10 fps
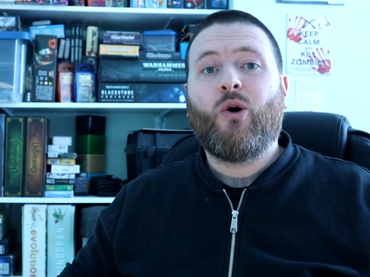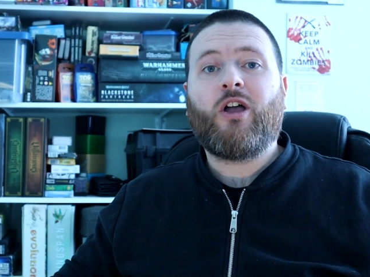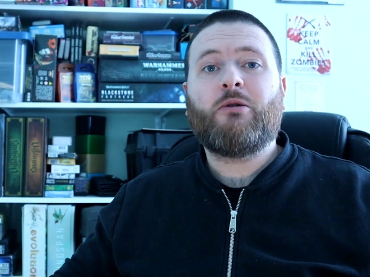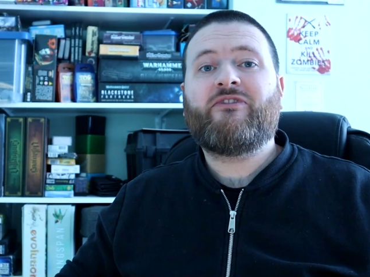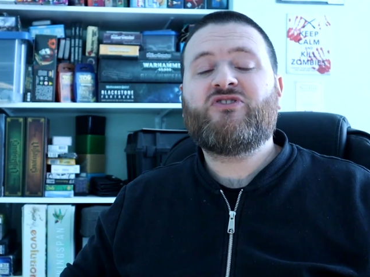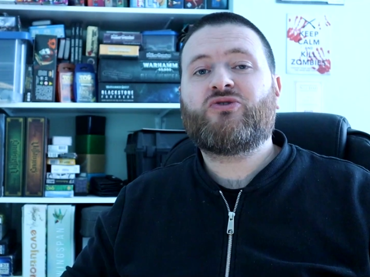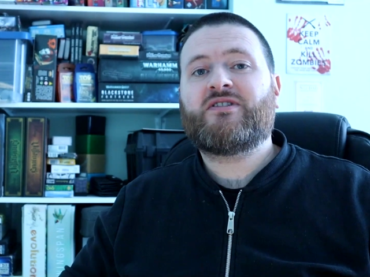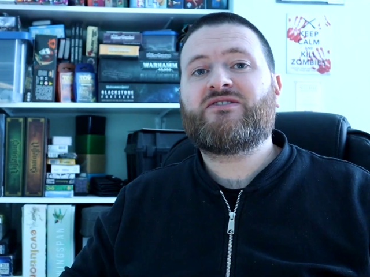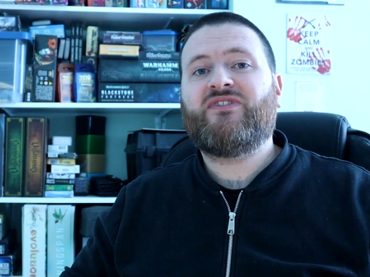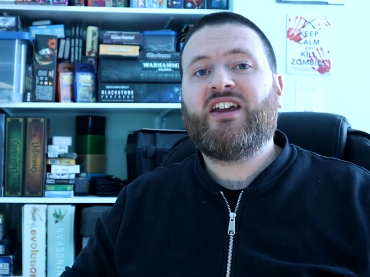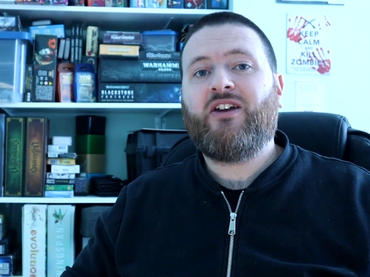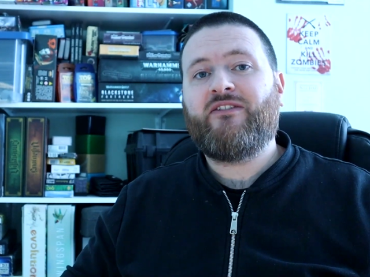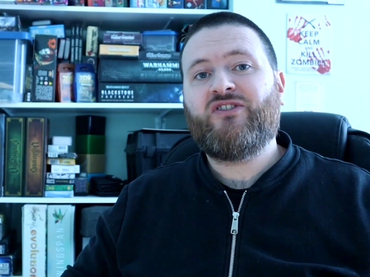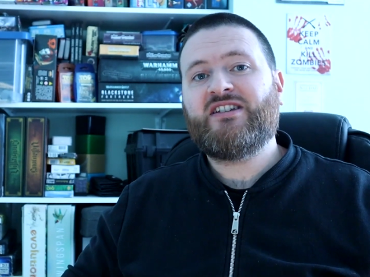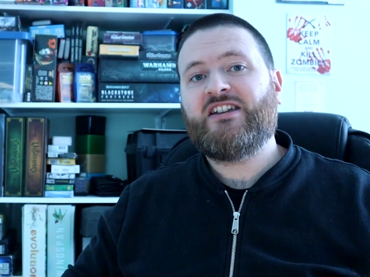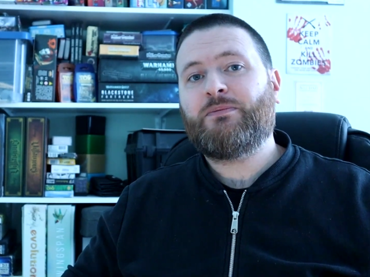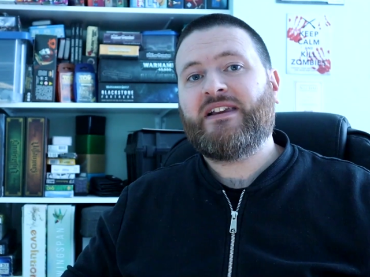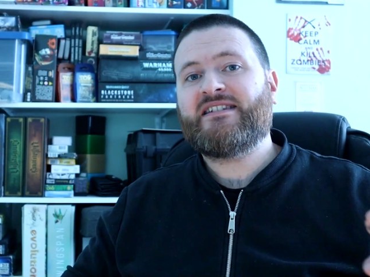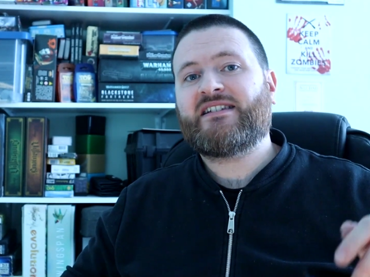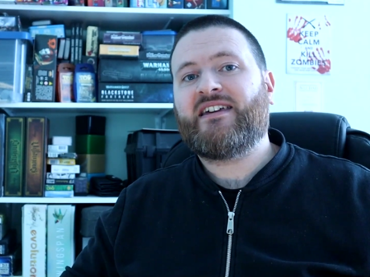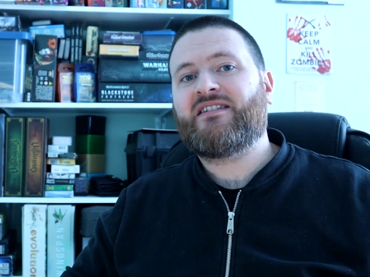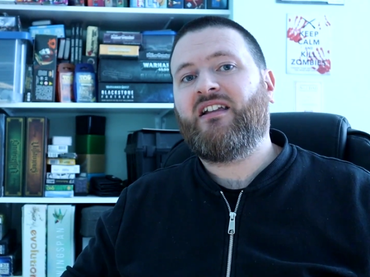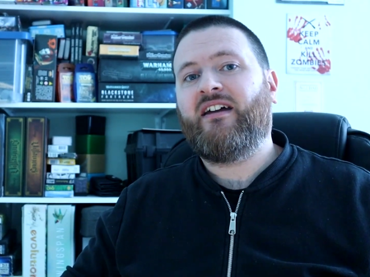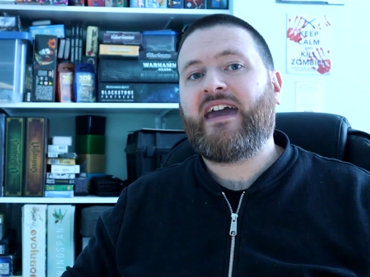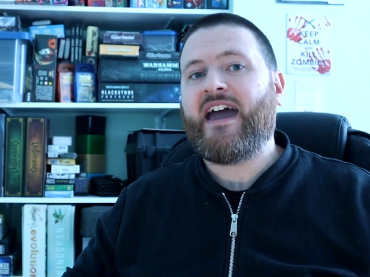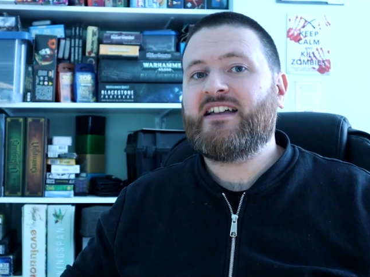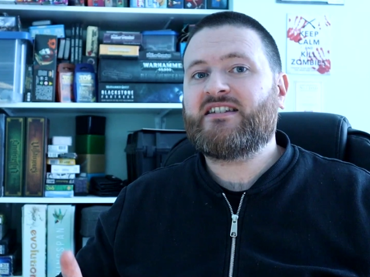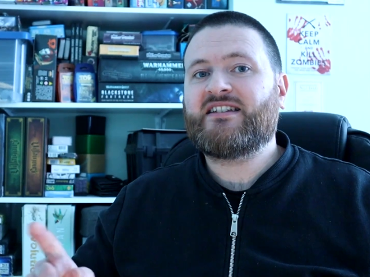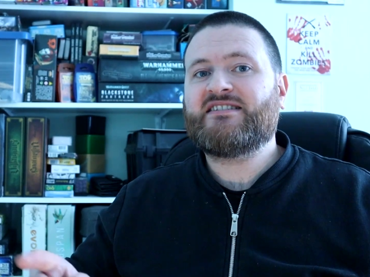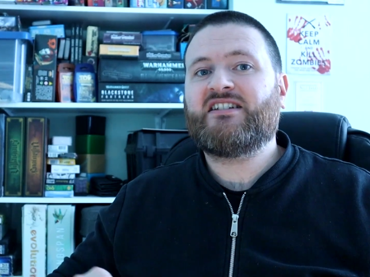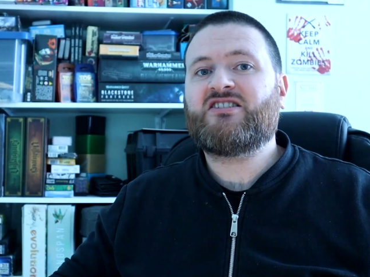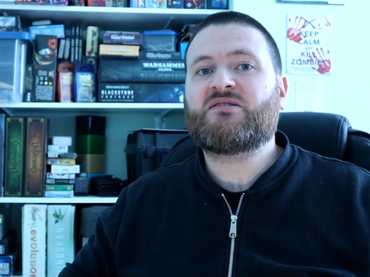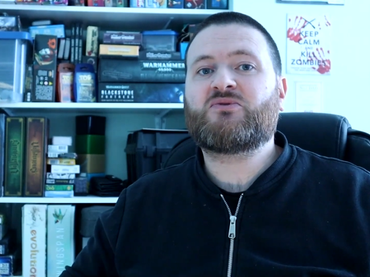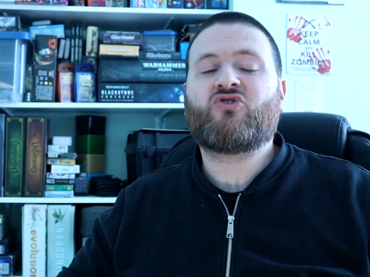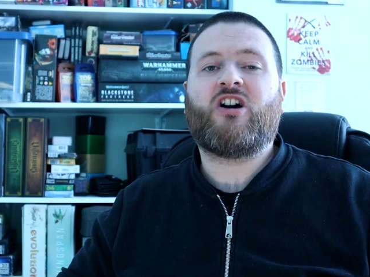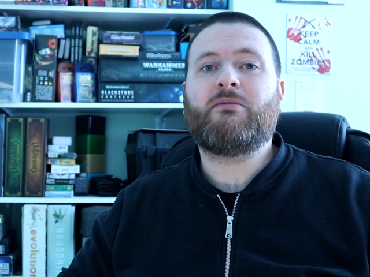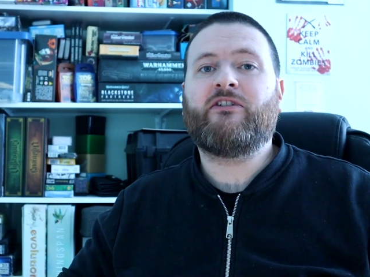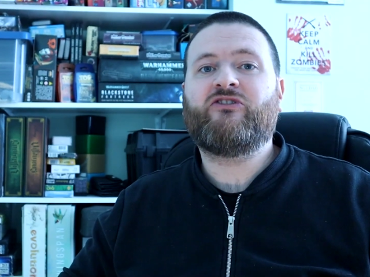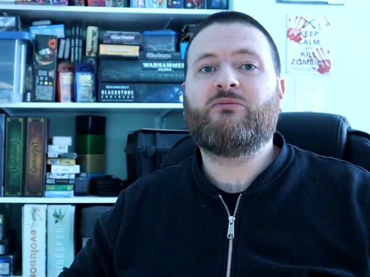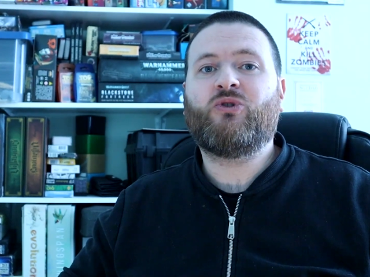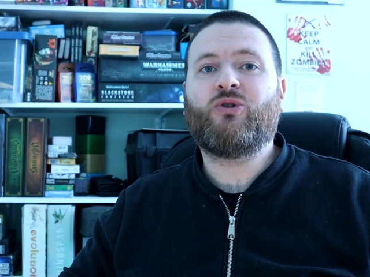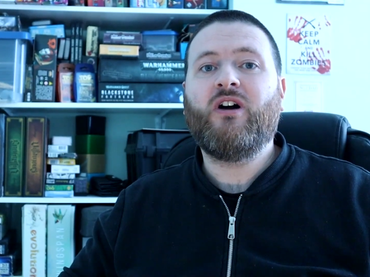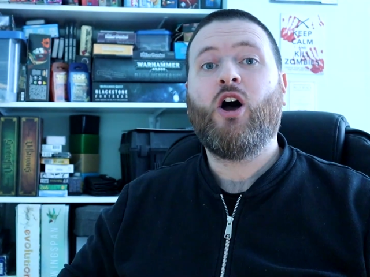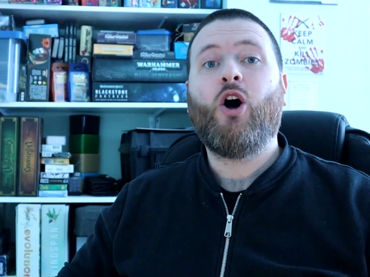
Well, I hope you've enjoyed this video. If you did, please click the like and consider subscribing for more.